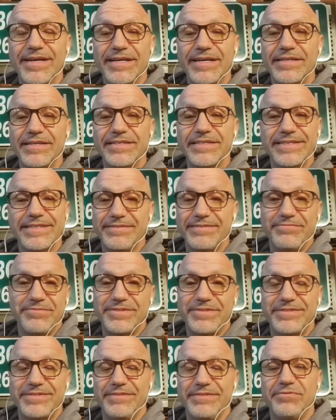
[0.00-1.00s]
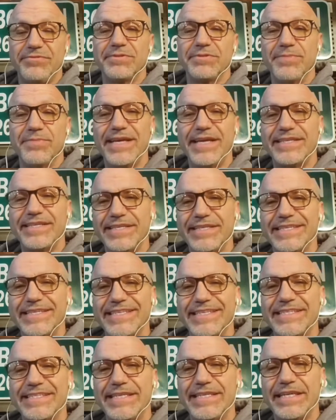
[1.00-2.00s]
It was amazing to
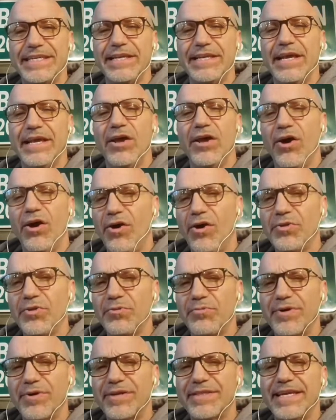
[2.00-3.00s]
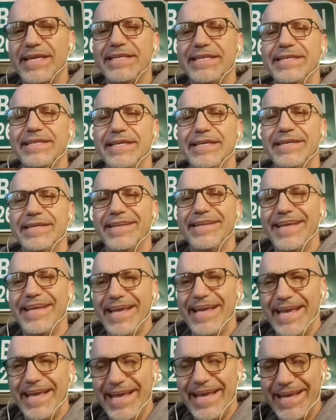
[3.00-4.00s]
see all the work they did
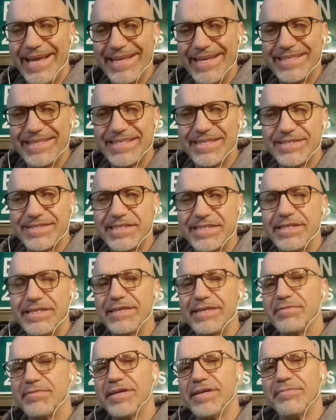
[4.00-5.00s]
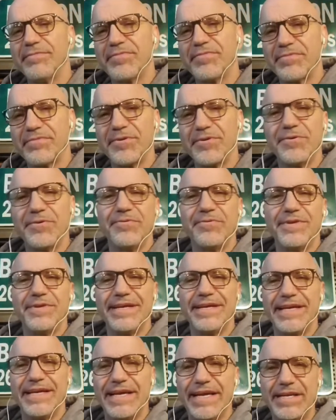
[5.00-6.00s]
and to see them come through.
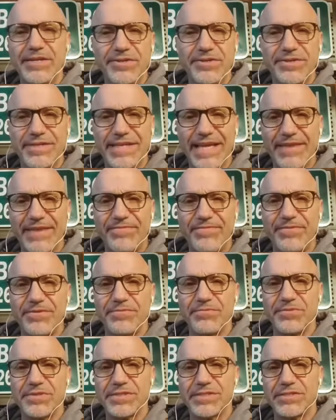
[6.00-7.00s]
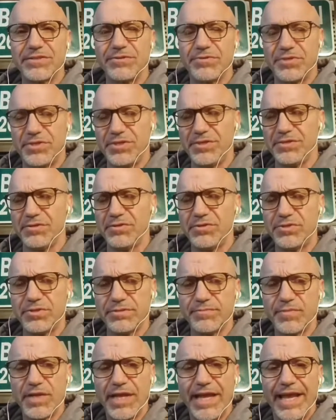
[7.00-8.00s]
I knew the effort was so huge.
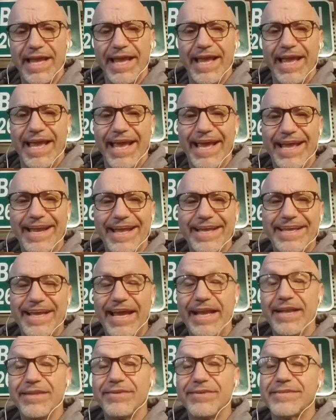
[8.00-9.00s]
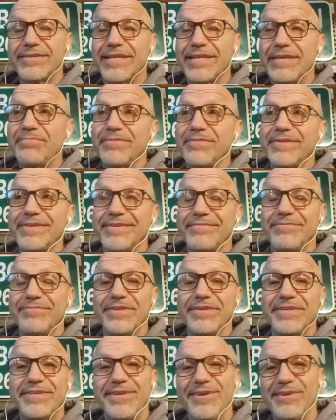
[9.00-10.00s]
And I kind of looked up with a
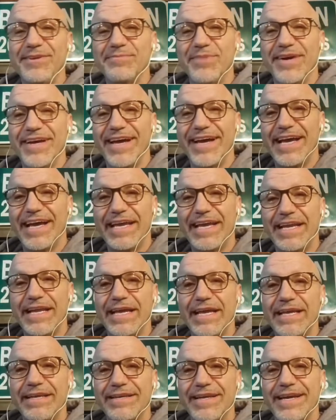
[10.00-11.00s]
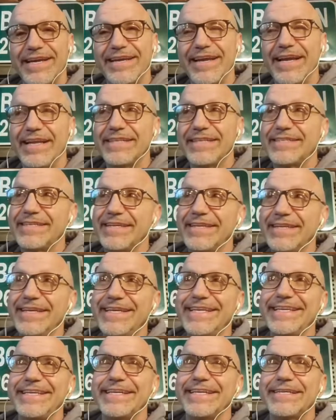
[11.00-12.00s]
tear in my eye, and I kind of said, hey, I